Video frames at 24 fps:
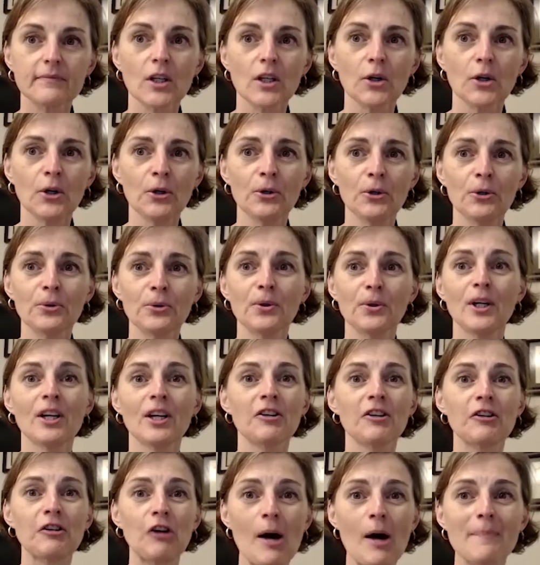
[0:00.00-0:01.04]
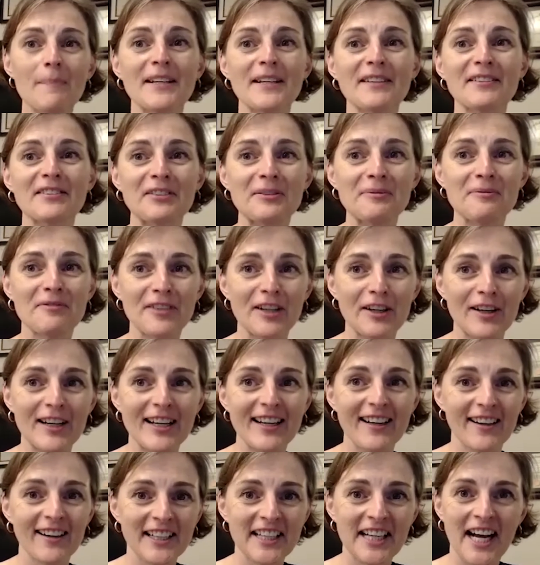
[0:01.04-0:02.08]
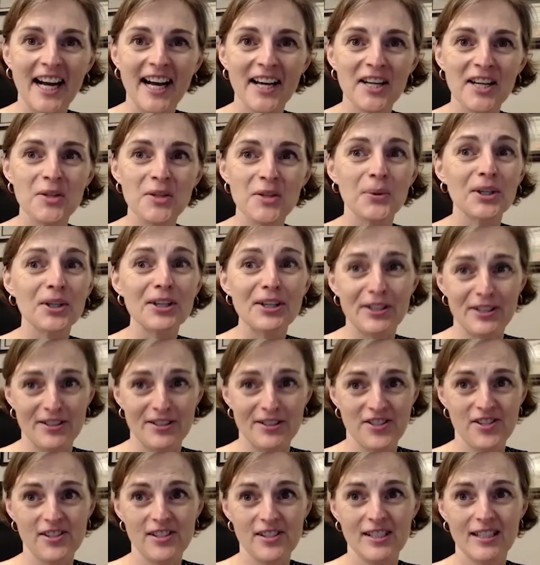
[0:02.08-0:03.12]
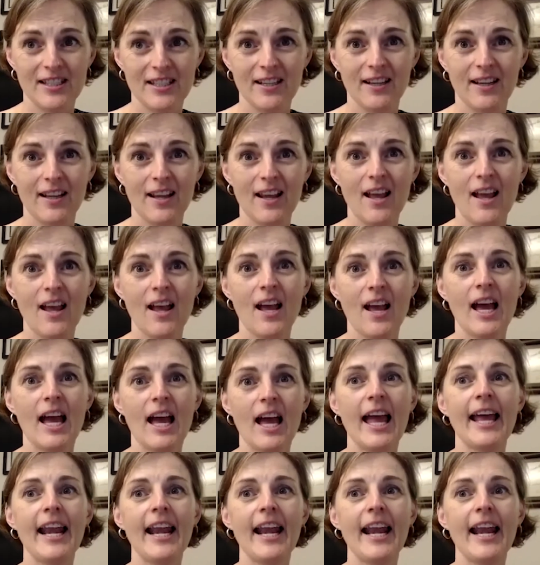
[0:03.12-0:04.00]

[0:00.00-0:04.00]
who taught me some very unkind words. And